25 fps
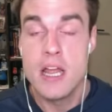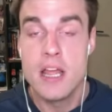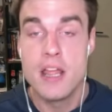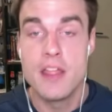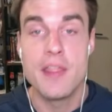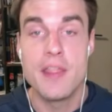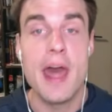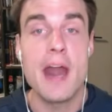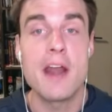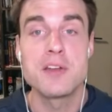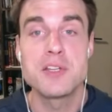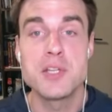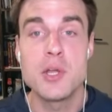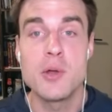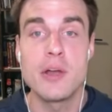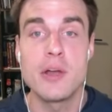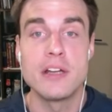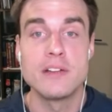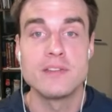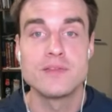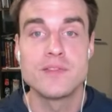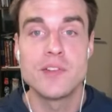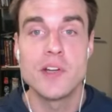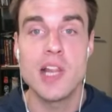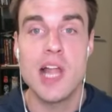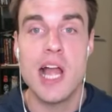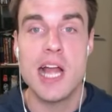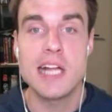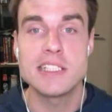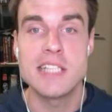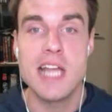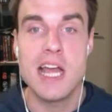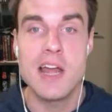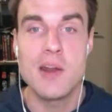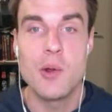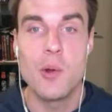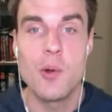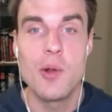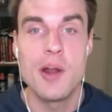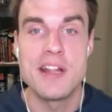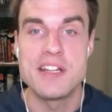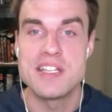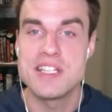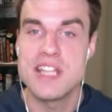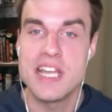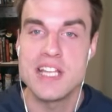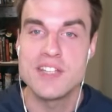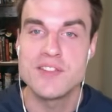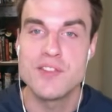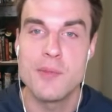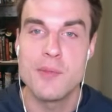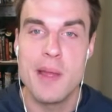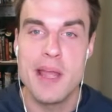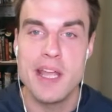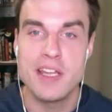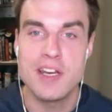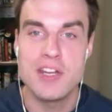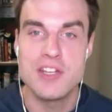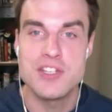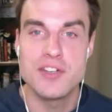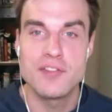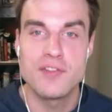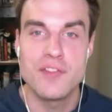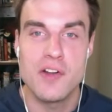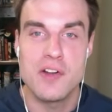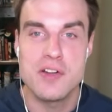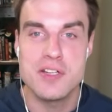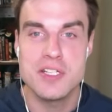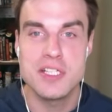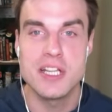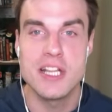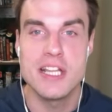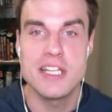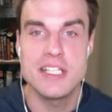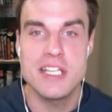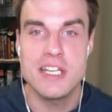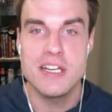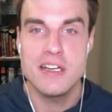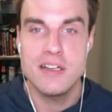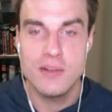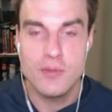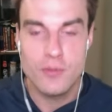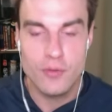That'll do it for Locked On Hornets. Thanks for making us your first listen.